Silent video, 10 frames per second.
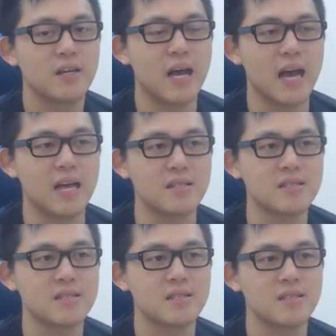
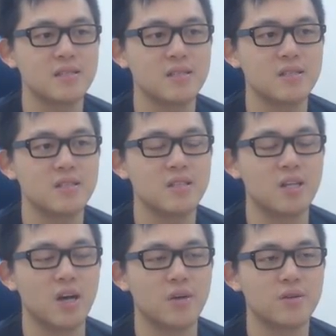as, you
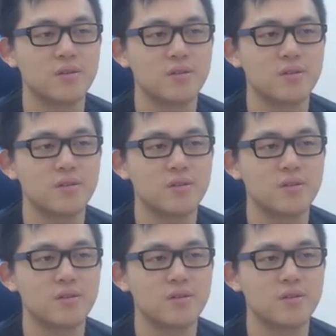know,